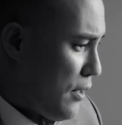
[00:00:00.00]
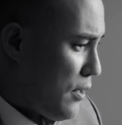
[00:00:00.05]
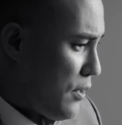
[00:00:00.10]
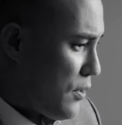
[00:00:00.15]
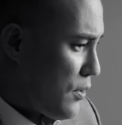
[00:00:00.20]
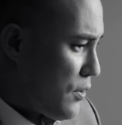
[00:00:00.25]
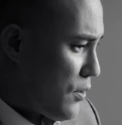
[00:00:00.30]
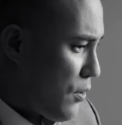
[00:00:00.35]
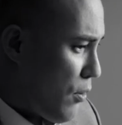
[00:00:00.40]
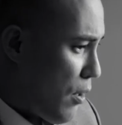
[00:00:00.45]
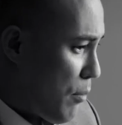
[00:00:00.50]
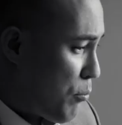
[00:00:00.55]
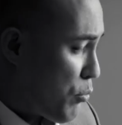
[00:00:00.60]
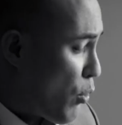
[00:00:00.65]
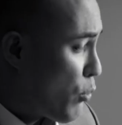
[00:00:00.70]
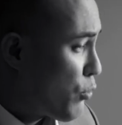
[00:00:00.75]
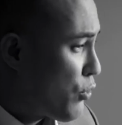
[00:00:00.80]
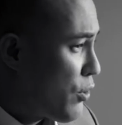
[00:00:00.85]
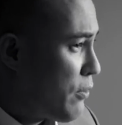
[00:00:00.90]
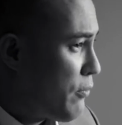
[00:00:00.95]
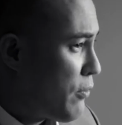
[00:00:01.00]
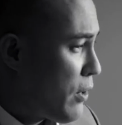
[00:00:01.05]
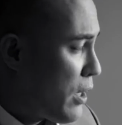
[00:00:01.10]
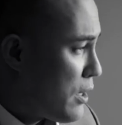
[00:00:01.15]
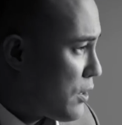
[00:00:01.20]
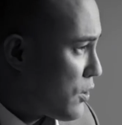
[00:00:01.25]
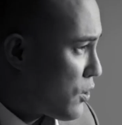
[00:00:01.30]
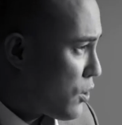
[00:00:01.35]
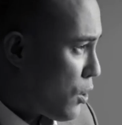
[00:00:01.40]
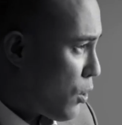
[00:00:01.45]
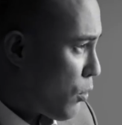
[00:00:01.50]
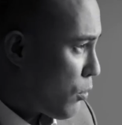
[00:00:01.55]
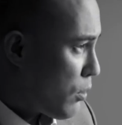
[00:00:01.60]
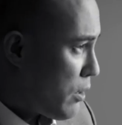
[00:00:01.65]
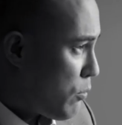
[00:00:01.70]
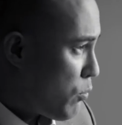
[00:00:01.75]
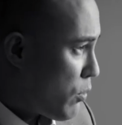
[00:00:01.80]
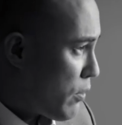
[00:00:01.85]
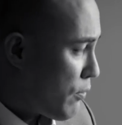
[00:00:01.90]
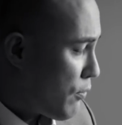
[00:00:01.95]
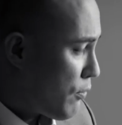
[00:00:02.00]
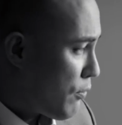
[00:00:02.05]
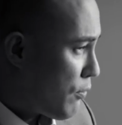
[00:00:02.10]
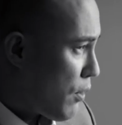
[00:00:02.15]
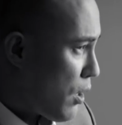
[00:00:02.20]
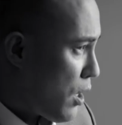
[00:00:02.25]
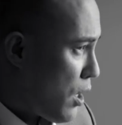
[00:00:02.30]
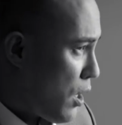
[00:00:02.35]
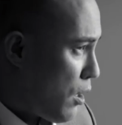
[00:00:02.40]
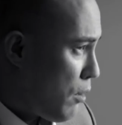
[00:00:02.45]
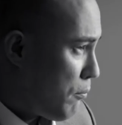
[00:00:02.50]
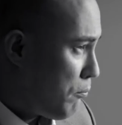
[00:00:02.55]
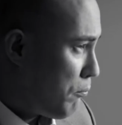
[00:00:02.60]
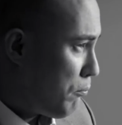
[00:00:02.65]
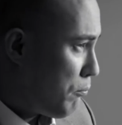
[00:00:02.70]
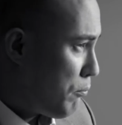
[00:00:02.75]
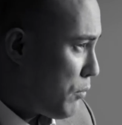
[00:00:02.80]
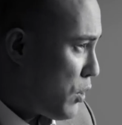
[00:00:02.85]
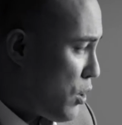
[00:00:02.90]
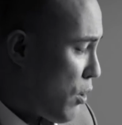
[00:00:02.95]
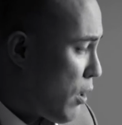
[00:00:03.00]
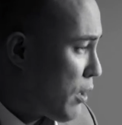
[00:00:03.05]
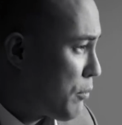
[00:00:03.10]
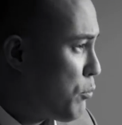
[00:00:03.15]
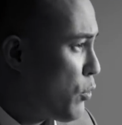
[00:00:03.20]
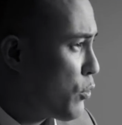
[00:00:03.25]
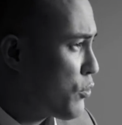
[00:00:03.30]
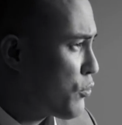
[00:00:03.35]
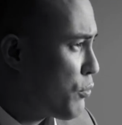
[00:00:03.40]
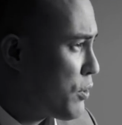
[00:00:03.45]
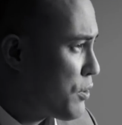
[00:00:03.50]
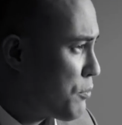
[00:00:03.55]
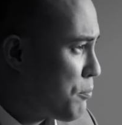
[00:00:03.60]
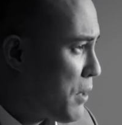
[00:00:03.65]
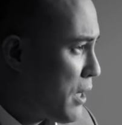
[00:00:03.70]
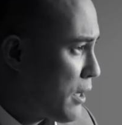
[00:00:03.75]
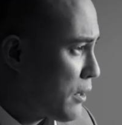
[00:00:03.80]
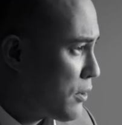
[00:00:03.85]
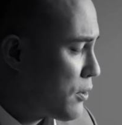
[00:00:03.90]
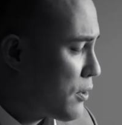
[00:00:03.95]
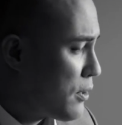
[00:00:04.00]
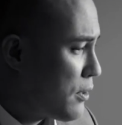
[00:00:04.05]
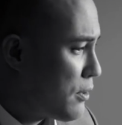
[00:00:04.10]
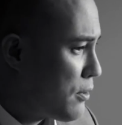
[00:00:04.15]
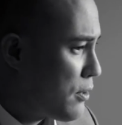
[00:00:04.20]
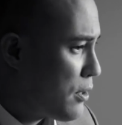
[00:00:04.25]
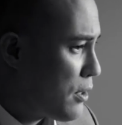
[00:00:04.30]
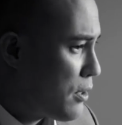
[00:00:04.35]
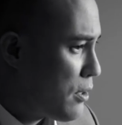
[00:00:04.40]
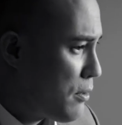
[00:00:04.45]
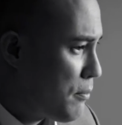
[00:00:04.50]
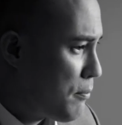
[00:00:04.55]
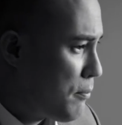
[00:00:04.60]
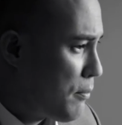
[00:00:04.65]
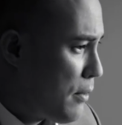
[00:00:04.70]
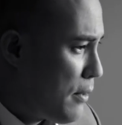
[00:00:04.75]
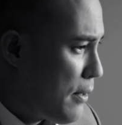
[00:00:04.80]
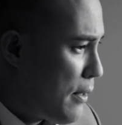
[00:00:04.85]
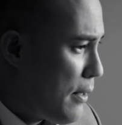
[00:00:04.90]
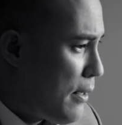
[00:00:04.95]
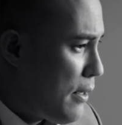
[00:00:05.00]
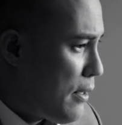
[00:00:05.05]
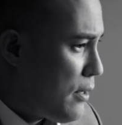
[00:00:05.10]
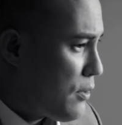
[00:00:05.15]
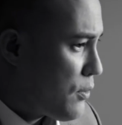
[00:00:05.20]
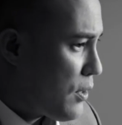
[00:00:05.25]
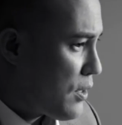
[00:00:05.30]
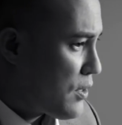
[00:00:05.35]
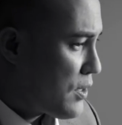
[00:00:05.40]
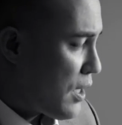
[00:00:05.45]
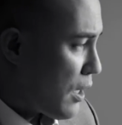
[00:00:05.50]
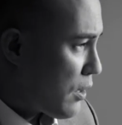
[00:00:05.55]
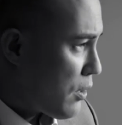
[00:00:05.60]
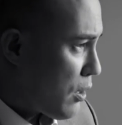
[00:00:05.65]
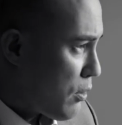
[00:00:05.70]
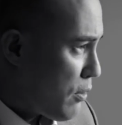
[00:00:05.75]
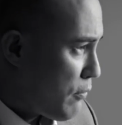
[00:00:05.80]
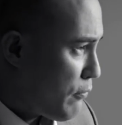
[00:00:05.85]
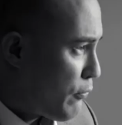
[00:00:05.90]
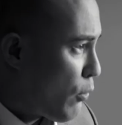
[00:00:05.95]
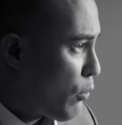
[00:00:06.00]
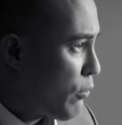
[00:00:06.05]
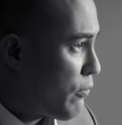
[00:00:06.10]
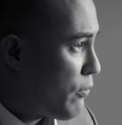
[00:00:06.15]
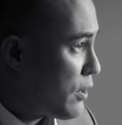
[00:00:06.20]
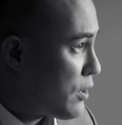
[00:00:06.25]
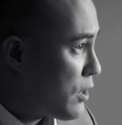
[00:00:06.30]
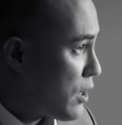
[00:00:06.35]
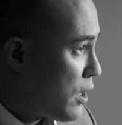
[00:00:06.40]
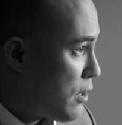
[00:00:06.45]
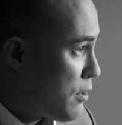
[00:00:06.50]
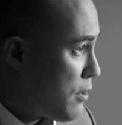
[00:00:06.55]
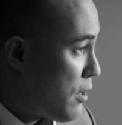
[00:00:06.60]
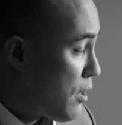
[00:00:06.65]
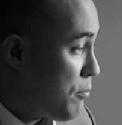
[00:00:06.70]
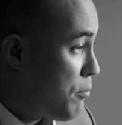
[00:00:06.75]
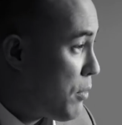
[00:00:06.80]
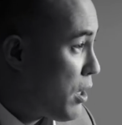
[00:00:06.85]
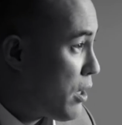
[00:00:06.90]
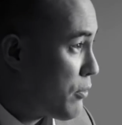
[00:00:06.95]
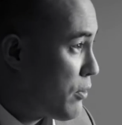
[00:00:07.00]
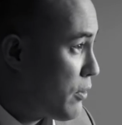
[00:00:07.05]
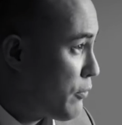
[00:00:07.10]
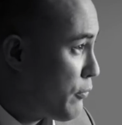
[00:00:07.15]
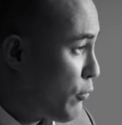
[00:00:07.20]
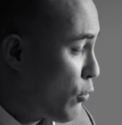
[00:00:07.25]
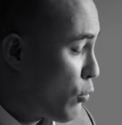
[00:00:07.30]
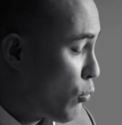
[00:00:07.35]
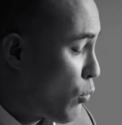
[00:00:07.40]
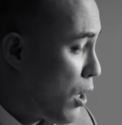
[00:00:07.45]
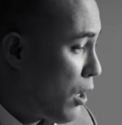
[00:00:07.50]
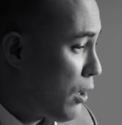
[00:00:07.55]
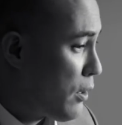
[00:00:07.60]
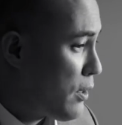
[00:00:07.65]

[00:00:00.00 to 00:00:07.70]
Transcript: So I approached it very slowly with, um, you know, utmost respect. And uh, so I sat down in front of it and admired it for a while.